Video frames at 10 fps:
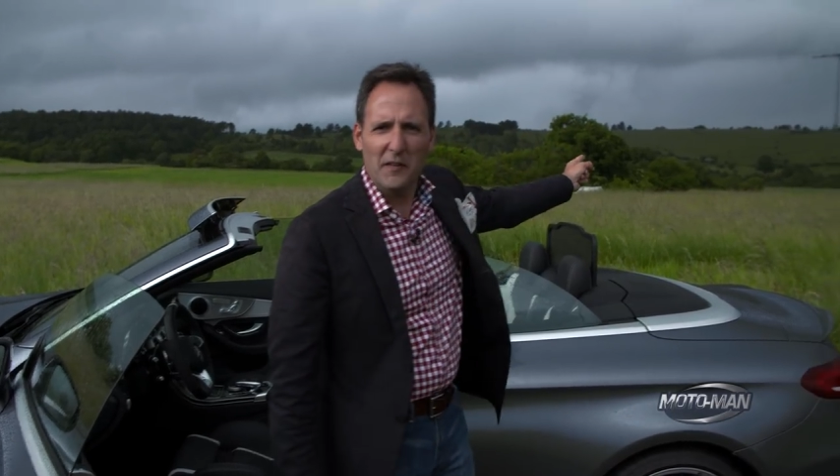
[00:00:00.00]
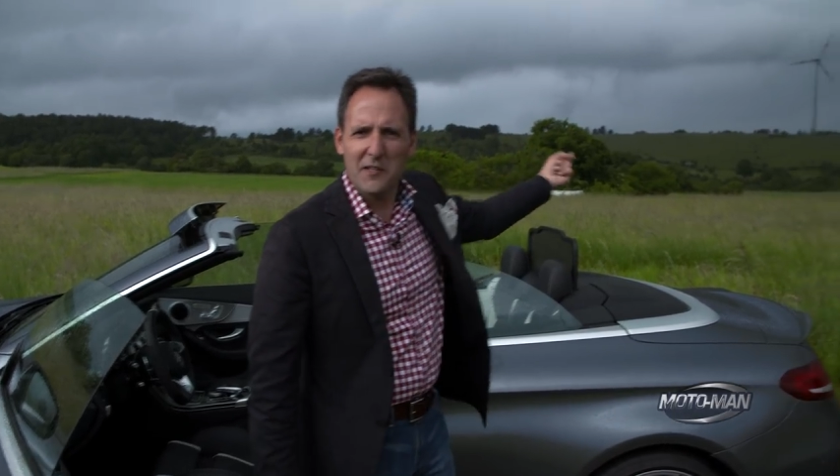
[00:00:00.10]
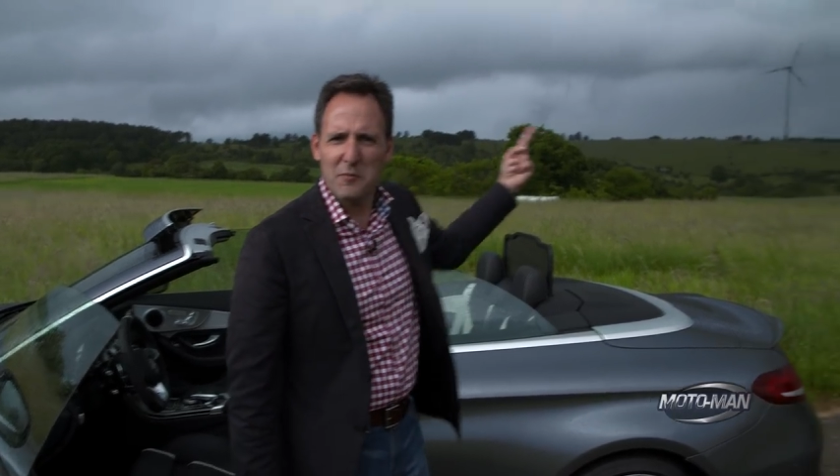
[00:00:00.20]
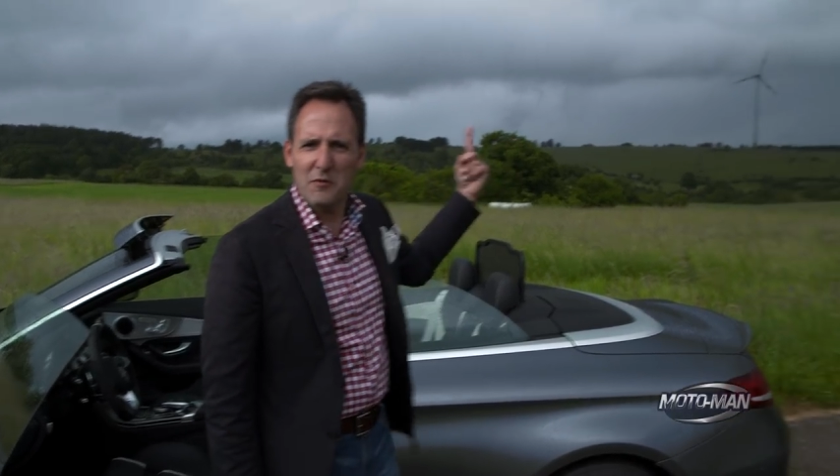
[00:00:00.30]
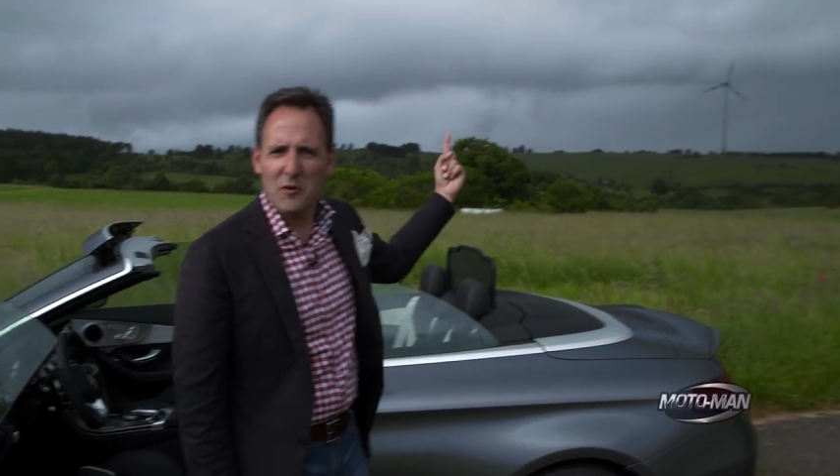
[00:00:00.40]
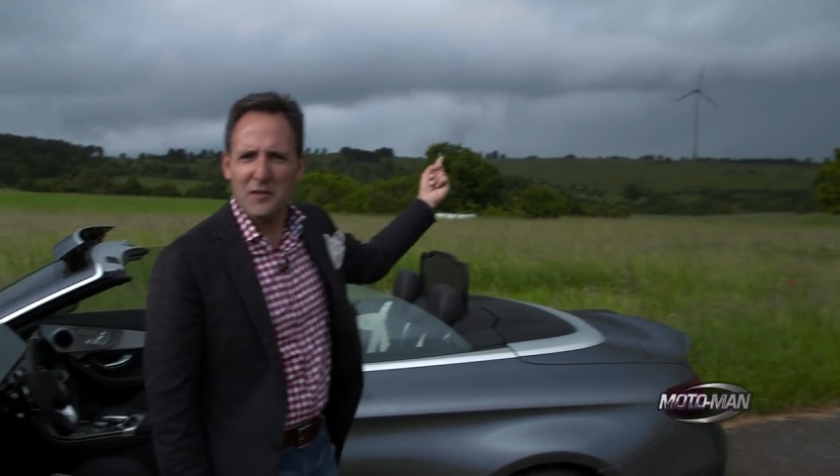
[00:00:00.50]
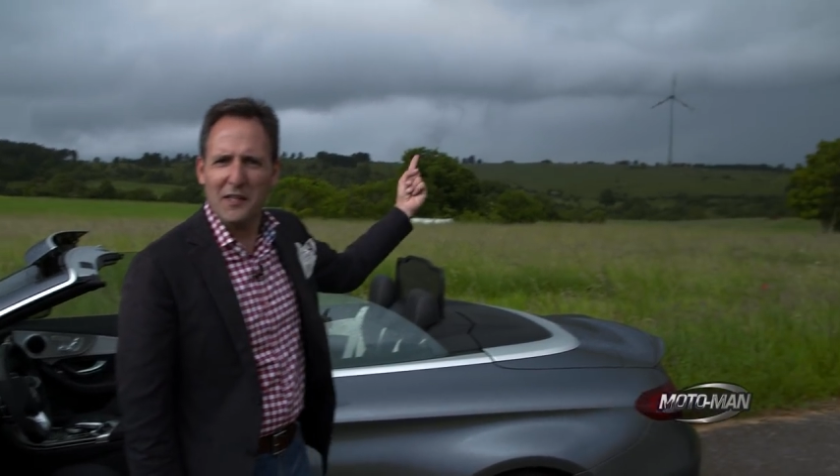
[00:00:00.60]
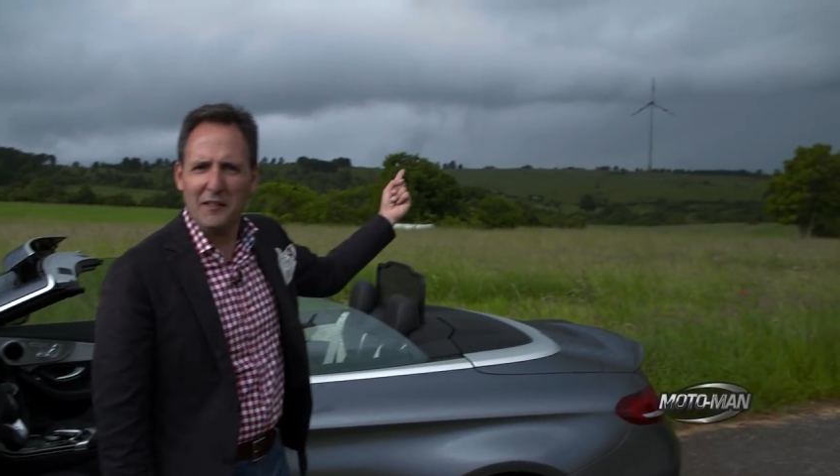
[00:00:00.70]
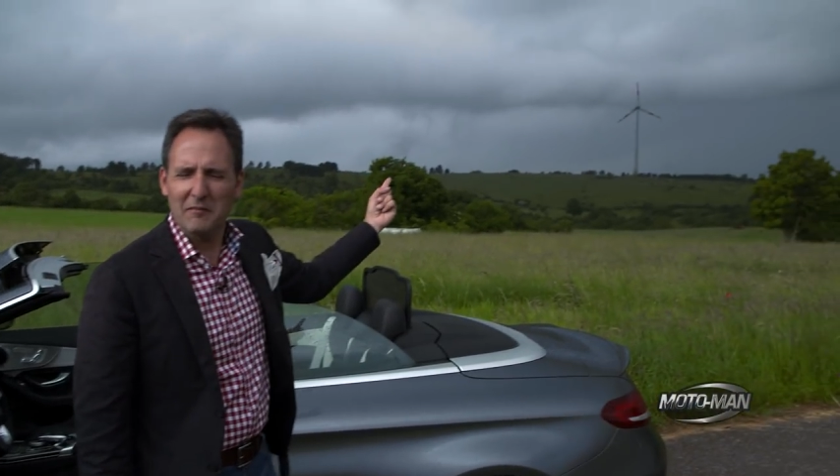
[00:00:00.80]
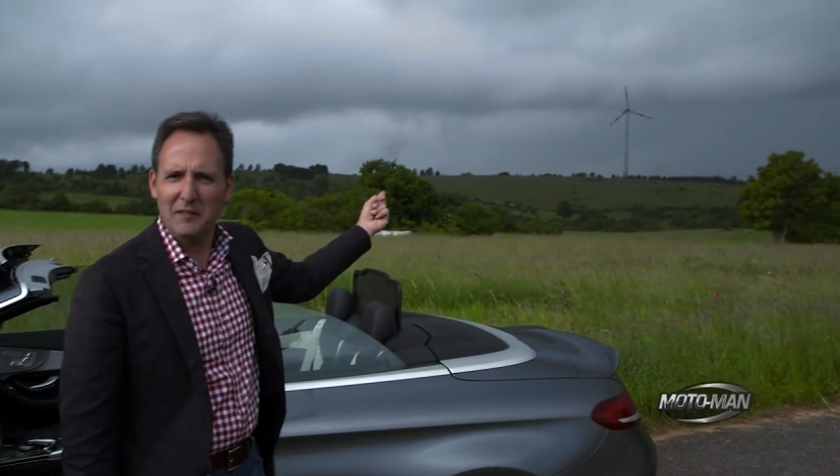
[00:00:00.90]
That's been
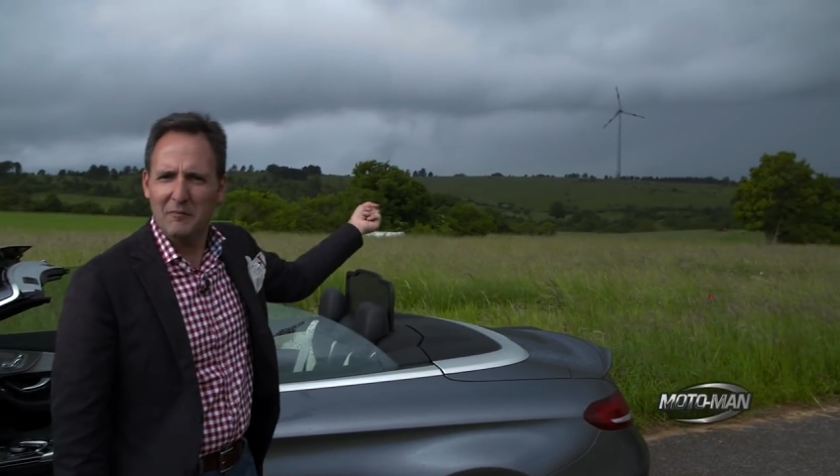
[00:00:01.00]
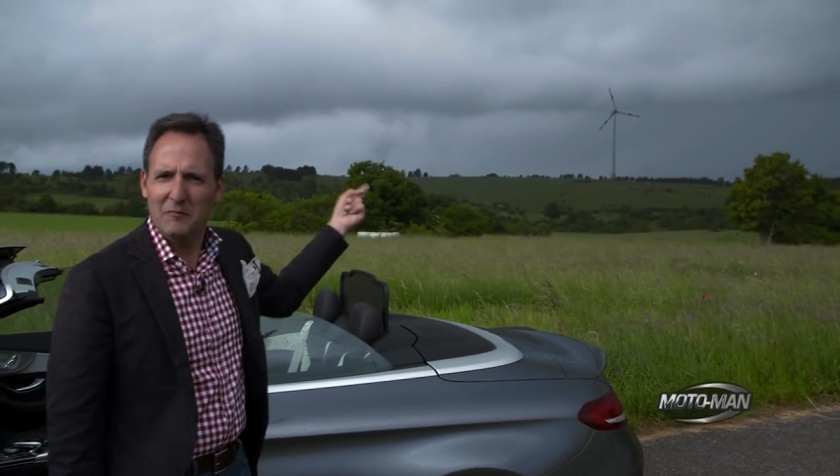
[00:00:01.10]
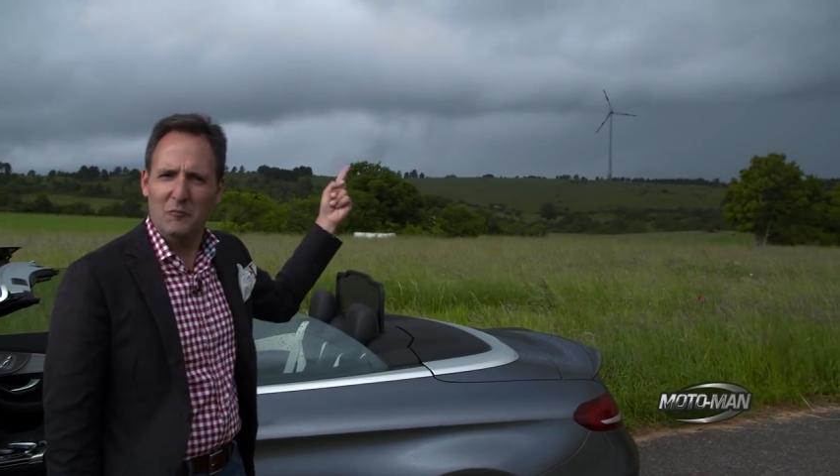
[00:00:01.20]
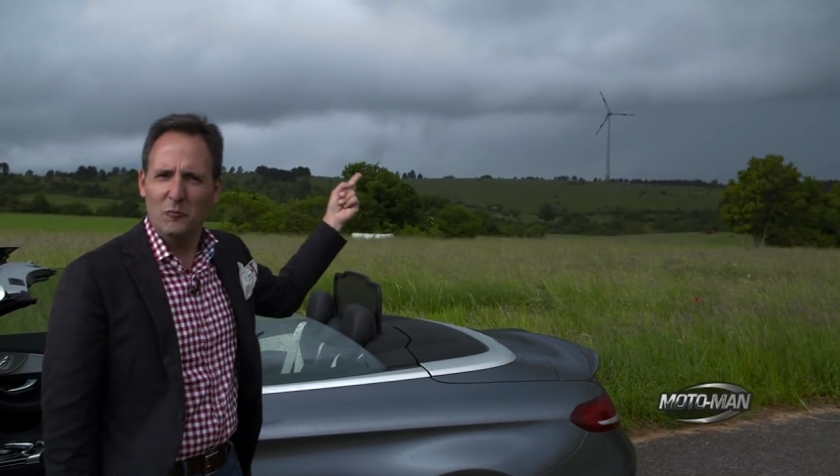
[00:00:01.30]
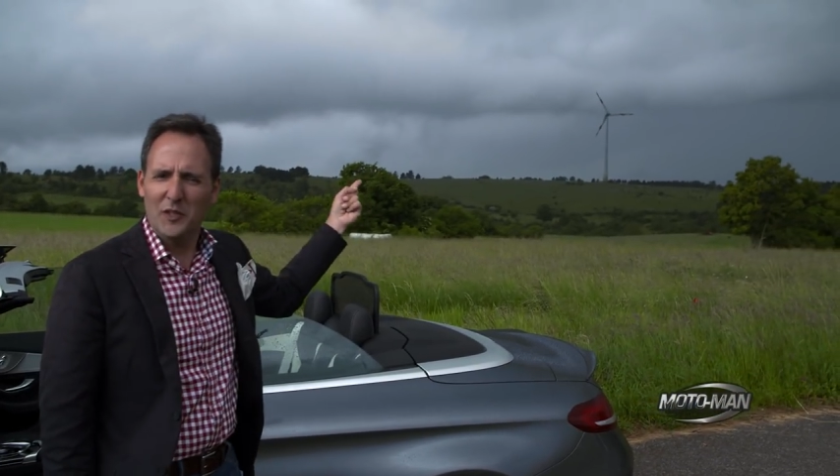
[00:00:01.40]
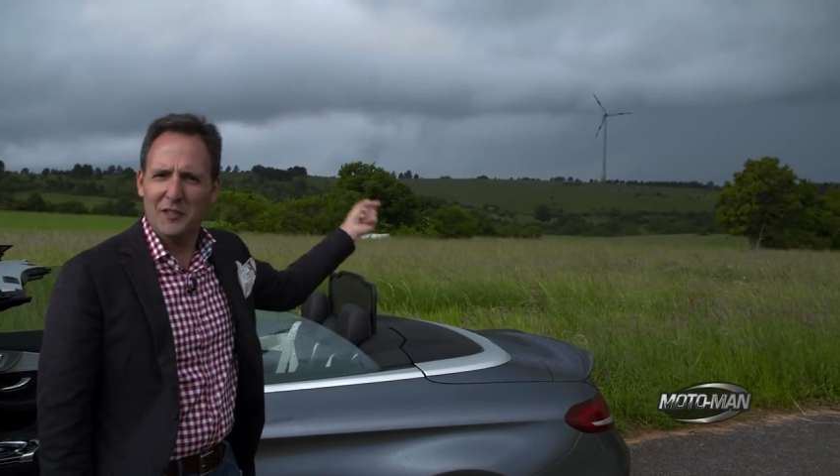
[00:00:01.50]
rotating. We